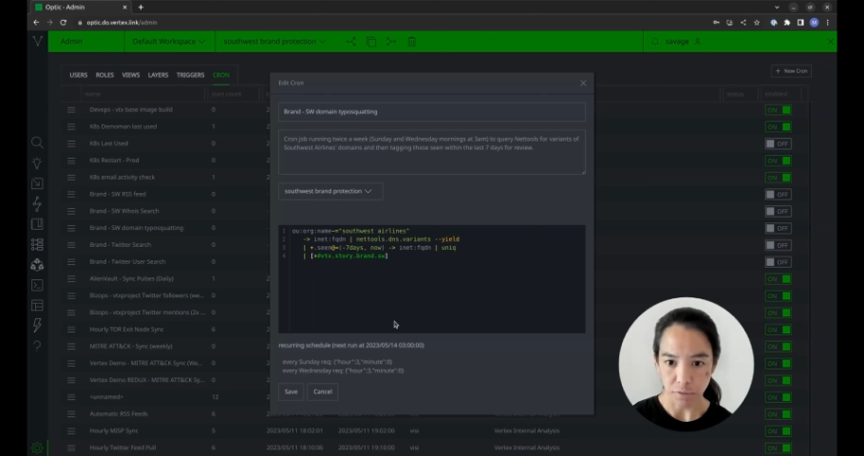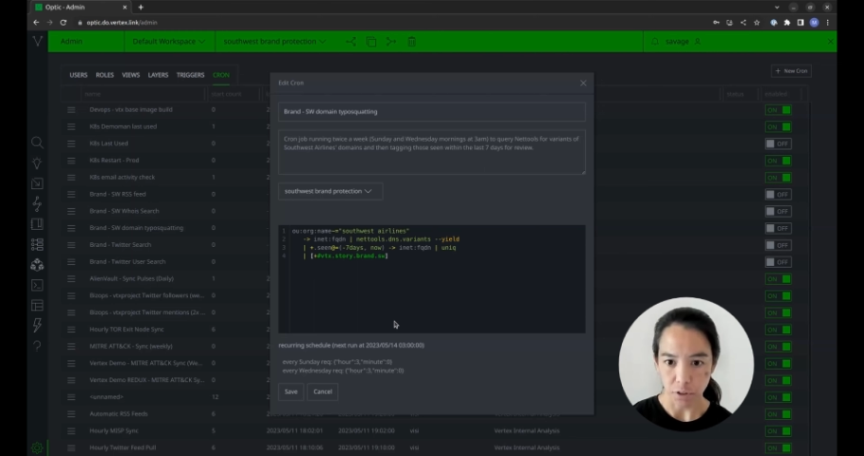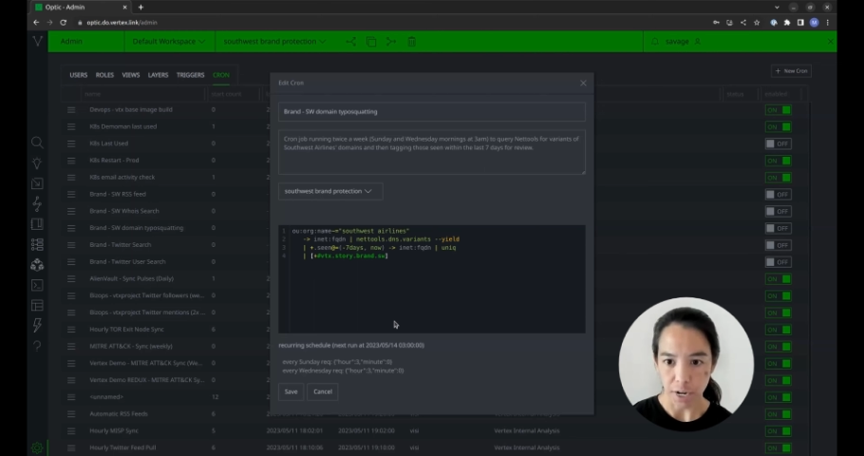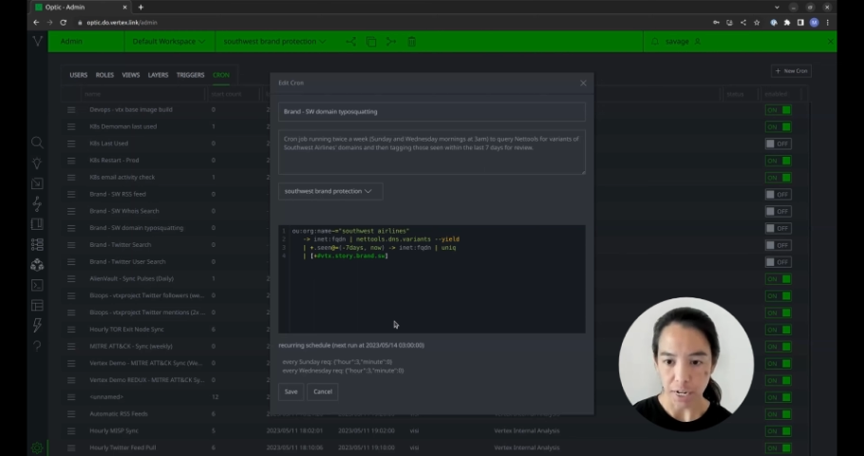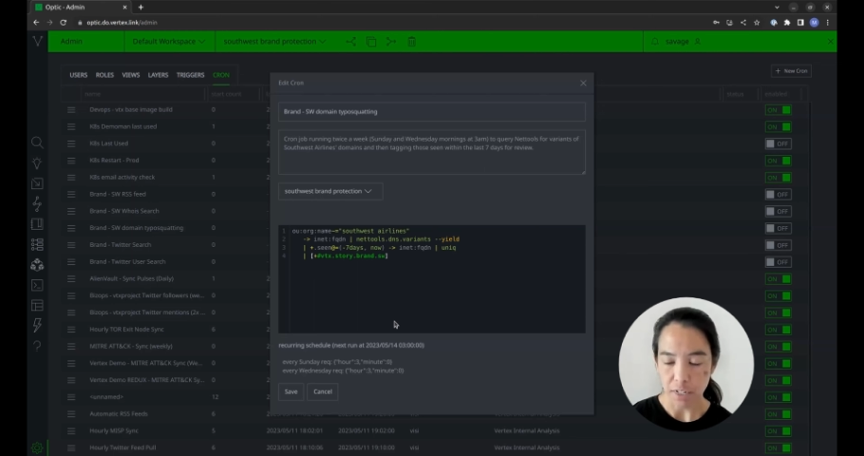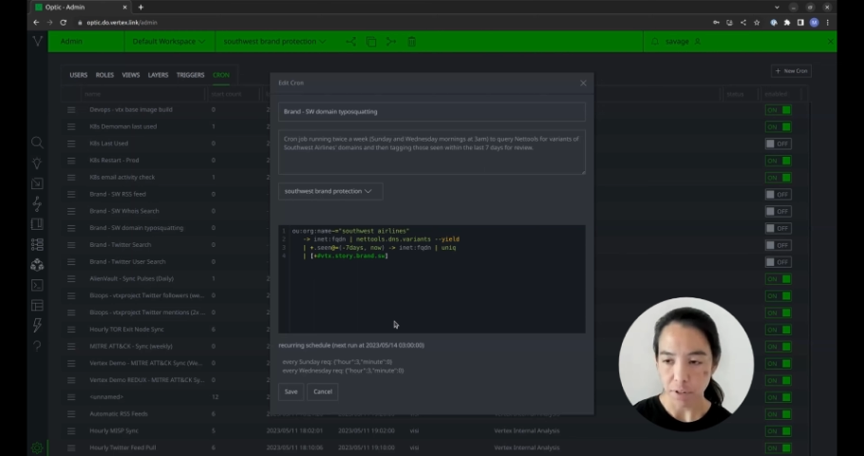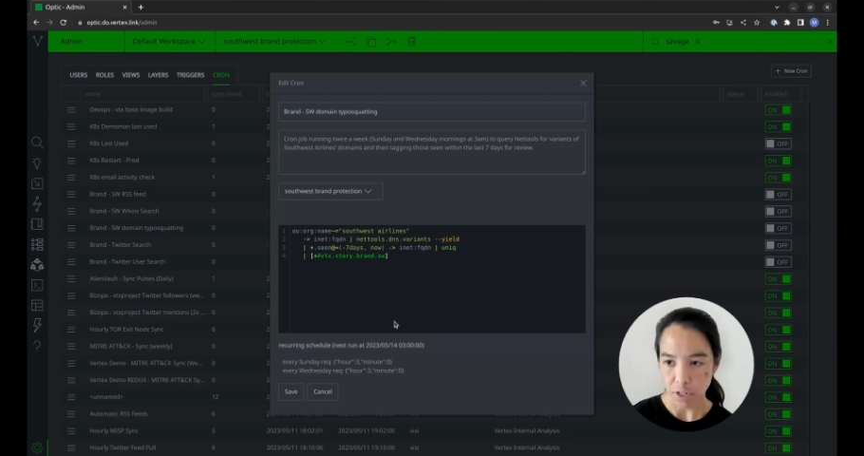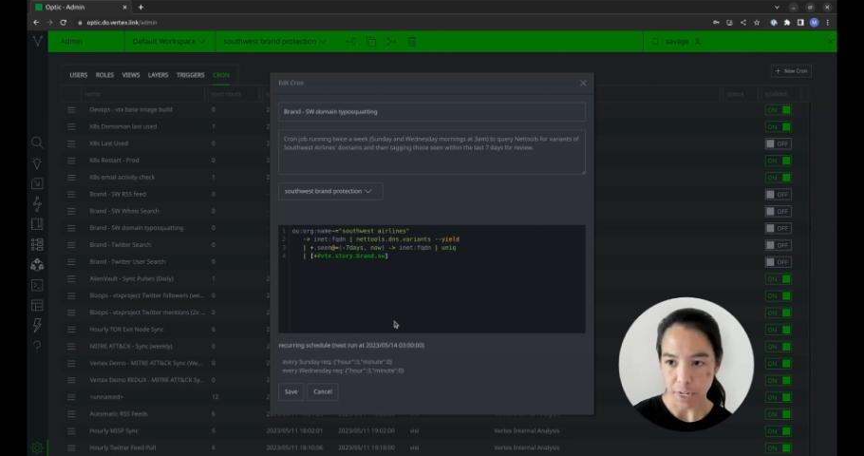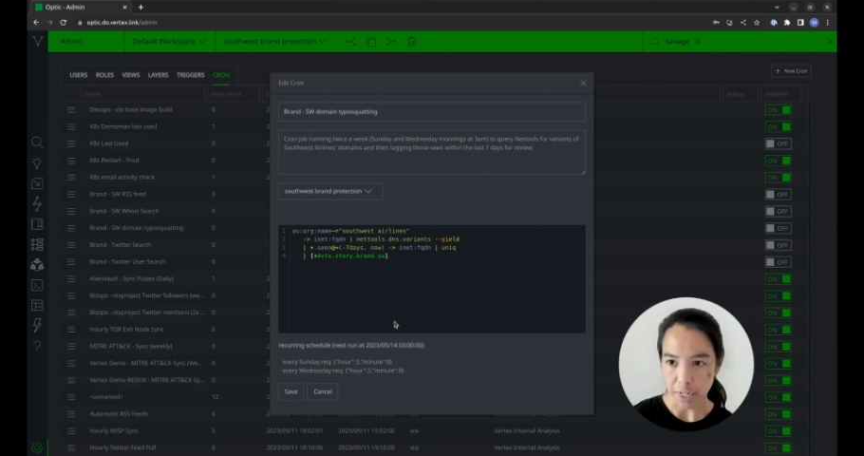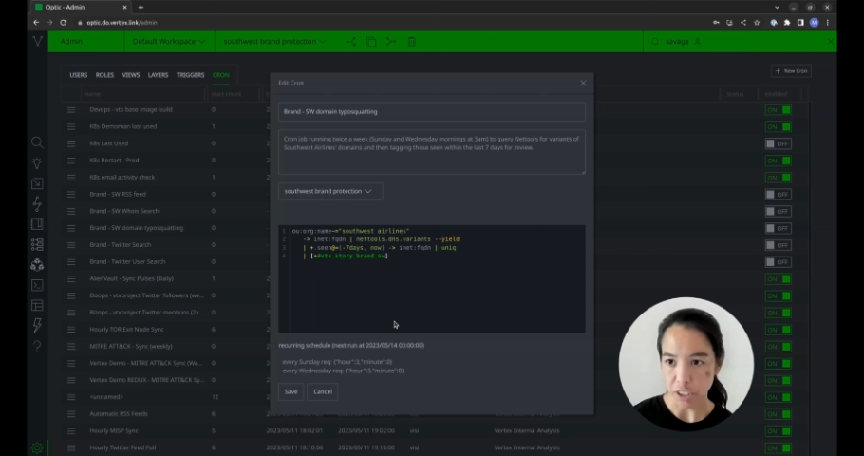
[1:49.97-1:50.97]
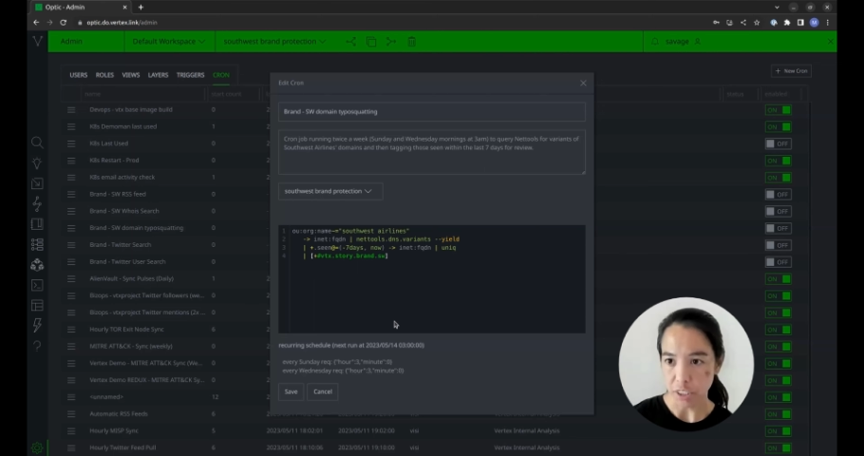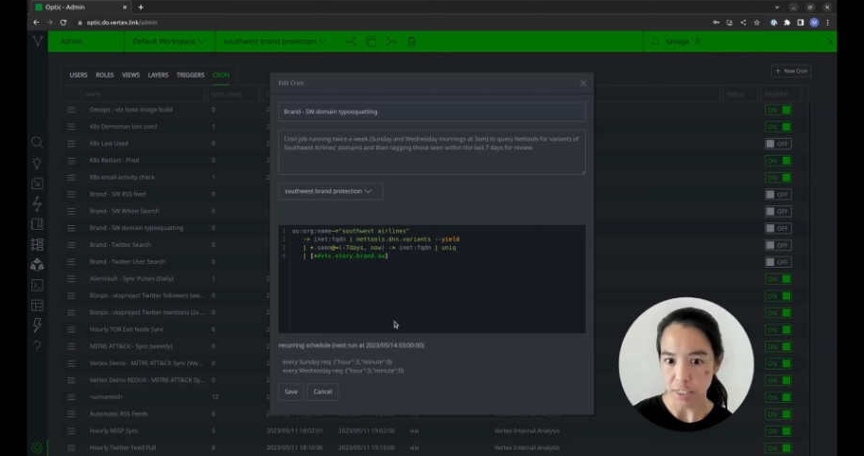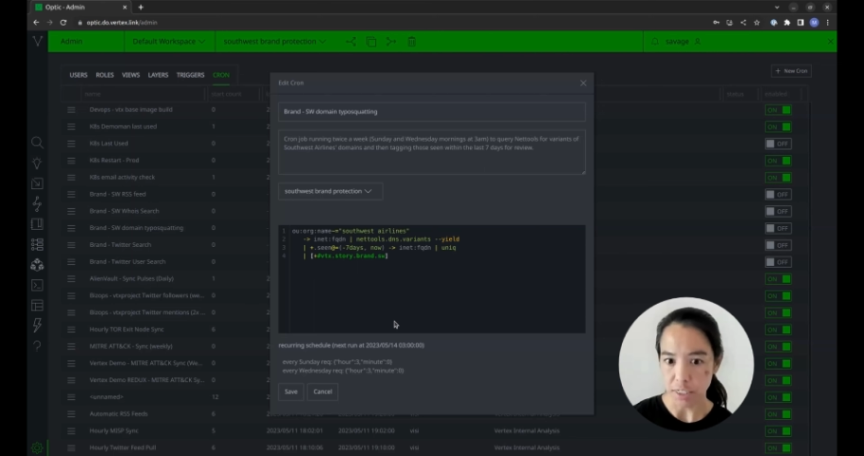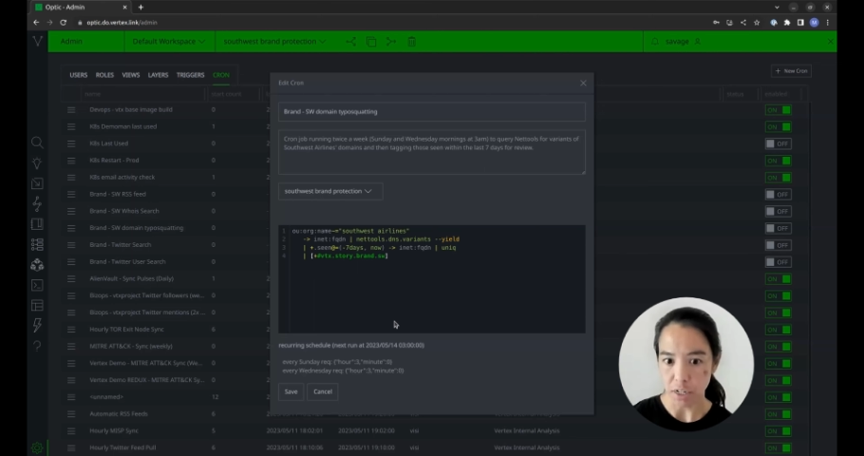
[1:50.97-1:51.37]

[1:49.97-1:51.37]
for any variations